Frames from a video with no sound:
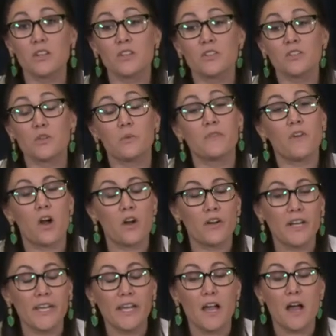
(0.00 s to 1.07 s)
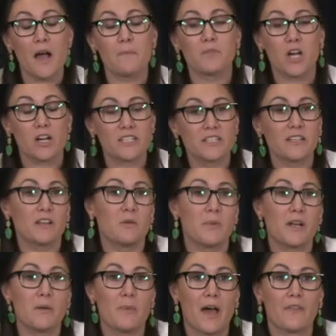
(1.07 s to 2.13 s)
So we've already um, talked a little
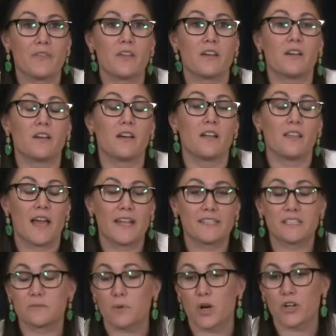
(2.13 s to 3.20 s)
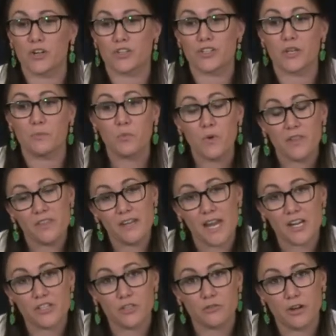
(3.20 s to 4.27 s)
bit about the Alliance's partnership with the
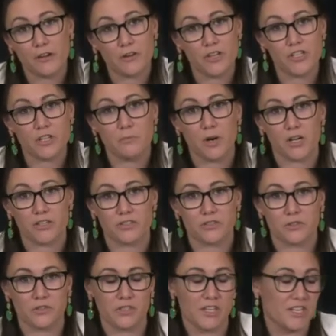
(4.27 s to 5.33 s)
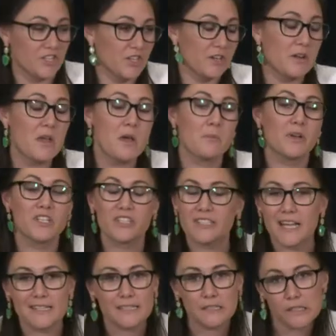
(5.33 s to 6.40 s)
National Recreation and Parks Association, but just
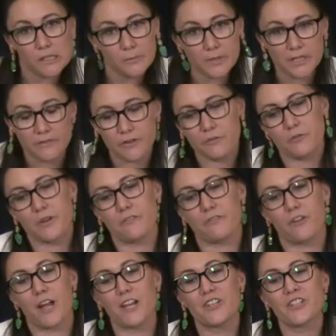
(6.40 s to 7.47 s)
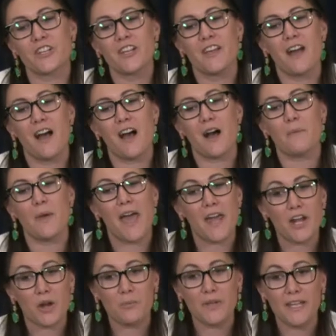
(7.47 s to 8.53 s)
as a little bit of a refresh, um,
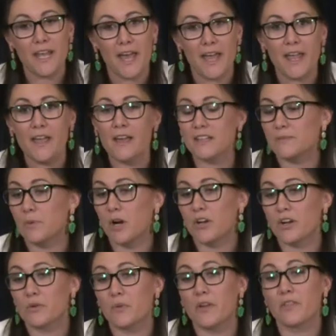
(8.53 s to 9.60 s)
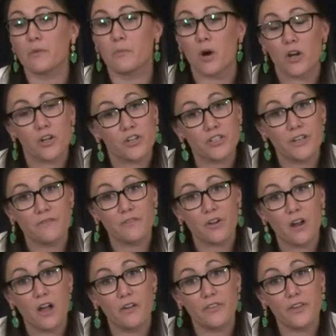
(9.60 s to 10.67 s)
NRPA has partnered with the Partnership
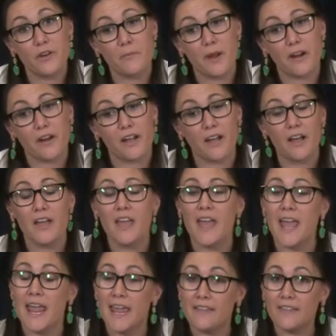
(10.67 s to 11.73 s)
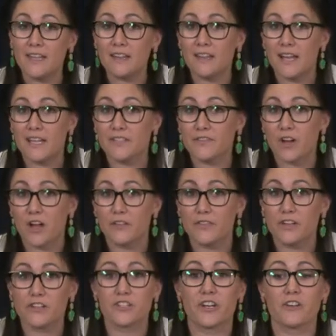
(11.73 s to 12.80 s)
for a Healthier America and the Alliance for a
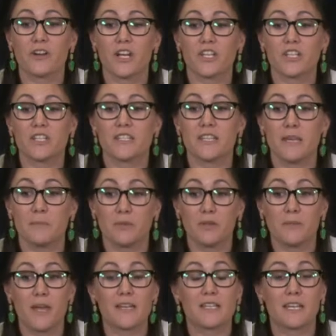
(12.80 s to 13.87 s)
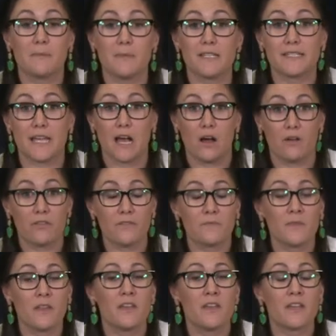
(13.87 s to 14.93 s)
Healthier Generation to implement Commit to Health.
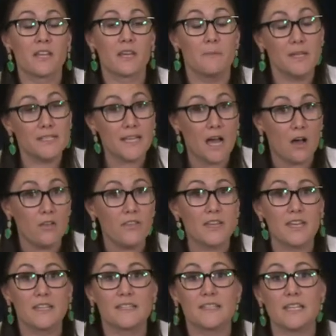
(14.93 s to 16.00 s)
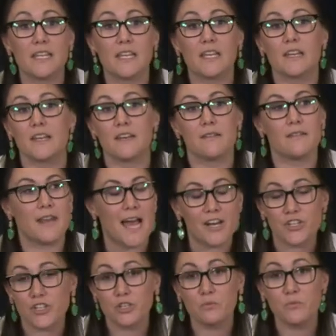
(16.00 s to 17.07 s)
Commit to Health is the
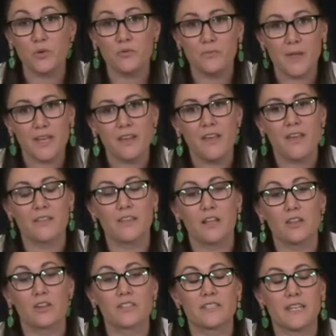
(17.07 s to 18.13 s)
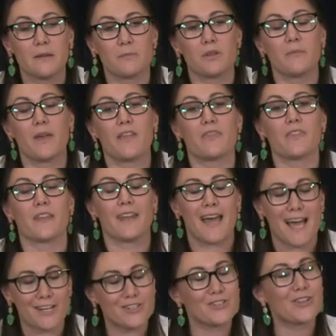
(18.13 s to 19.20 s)
national movement that looks to implement the
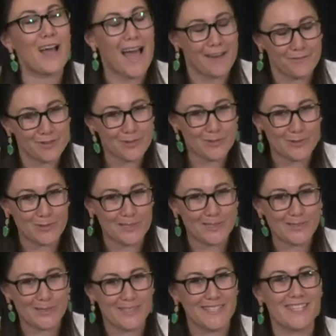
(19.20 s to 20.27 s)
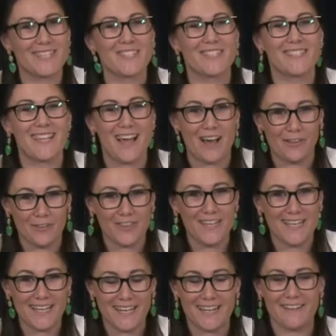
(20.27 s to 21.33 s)
National After School Association's healthy
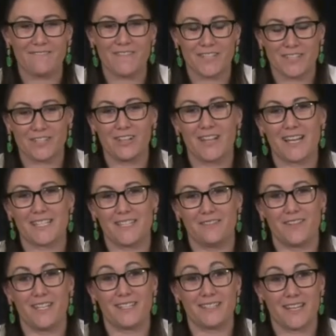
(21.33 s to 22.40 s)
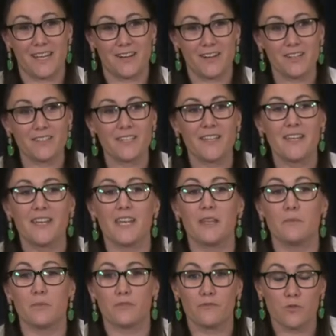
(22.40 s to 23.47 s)
eating and physical activity standards
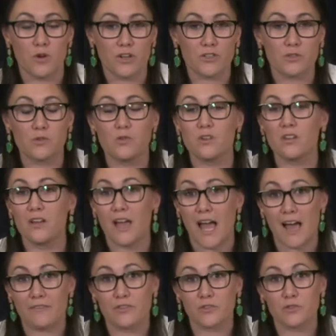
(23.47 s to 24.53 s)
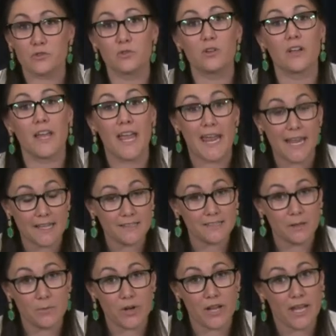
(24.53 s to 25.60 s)
in before school, after school, and
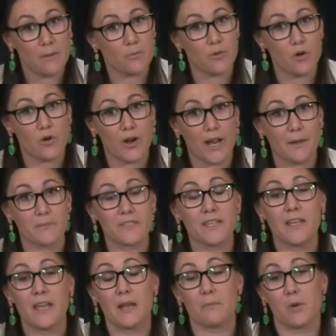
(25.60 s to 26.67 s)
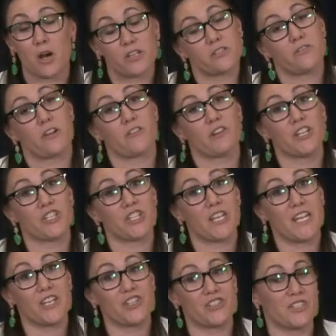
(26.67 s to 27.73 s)
summer camp programs in parks and recreation
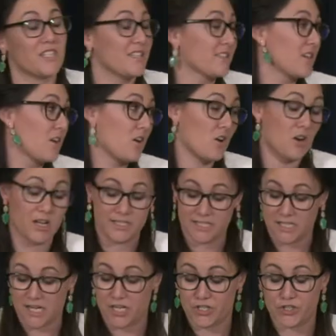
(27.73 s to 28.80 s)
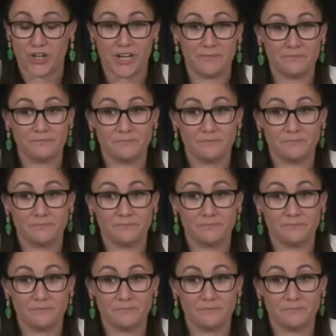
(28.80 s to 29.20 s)
agencies across the country.